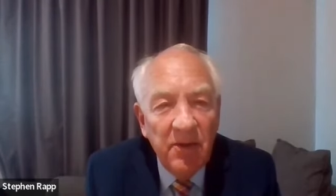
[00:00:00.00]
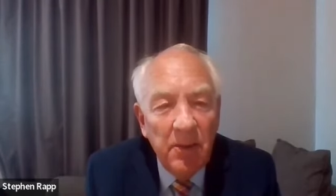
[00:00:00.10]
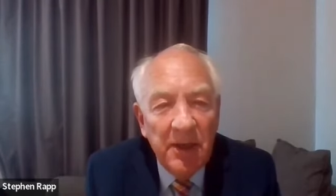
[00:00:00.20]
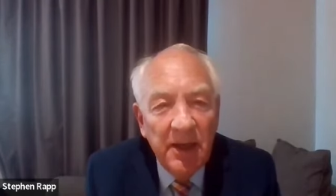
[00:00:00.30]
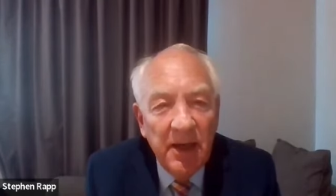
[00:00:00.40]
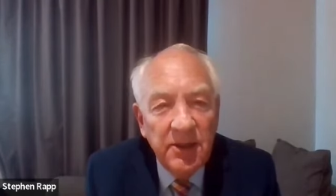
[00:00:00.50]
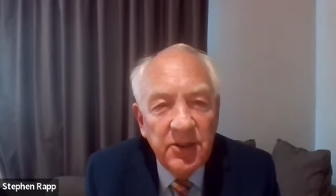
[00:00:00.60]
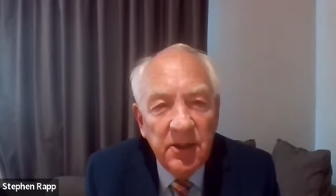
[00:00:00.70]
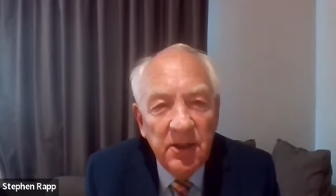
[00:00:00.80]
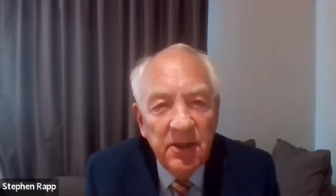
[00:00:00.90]

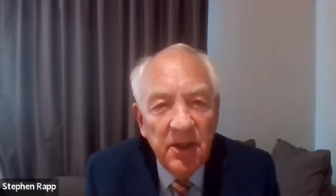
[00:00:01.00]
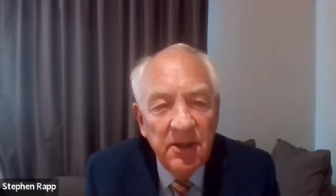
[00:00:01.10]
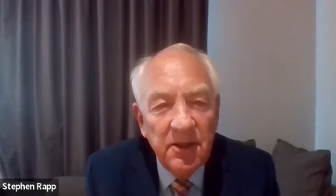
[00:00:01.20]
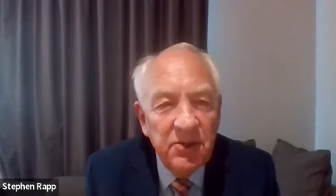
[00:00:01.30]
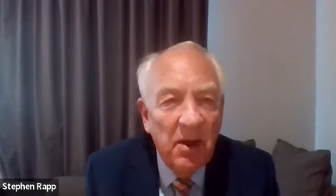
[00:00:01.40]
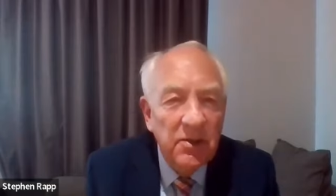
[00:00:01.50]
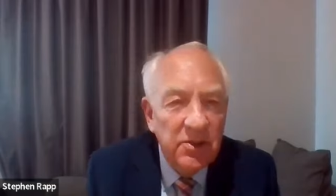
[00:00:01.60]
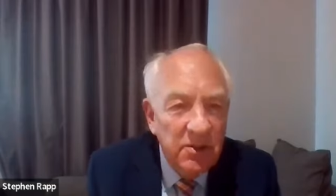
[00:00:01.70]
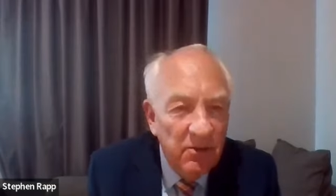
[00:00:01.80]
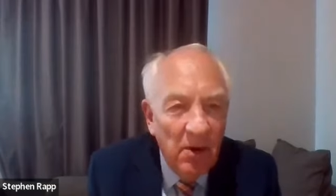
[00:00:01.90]
humiliation and
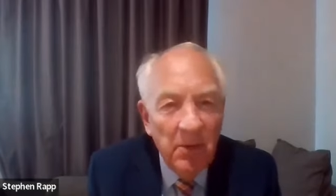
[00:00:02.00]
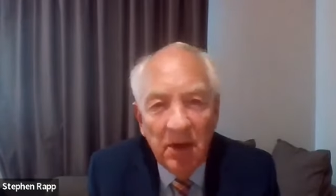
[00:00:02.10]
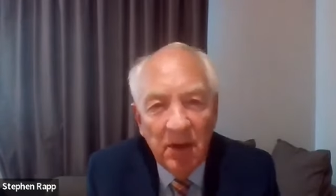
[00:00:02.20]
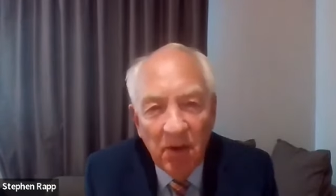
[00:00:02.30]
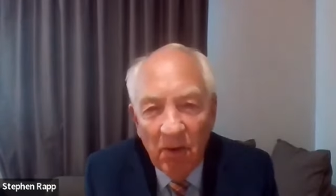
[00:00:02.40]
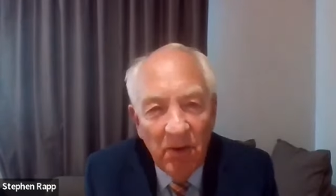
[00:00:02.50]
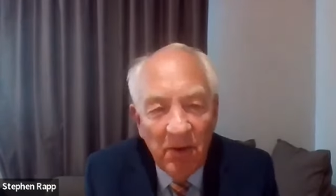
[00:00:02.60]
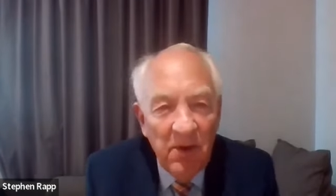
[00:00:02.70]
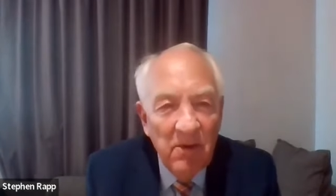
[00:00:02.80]
destruction of women and the whole